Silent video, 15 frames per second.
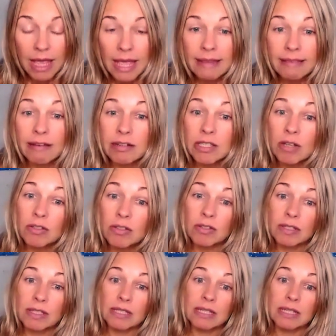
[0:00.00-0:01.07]
There's also
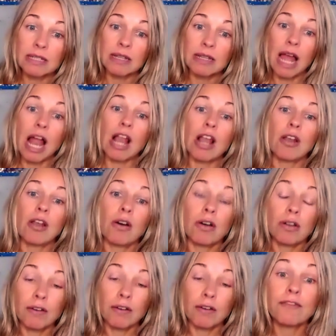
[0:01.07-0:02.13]
still a
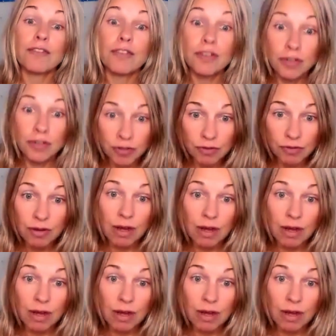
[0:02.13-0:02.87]
lot of new,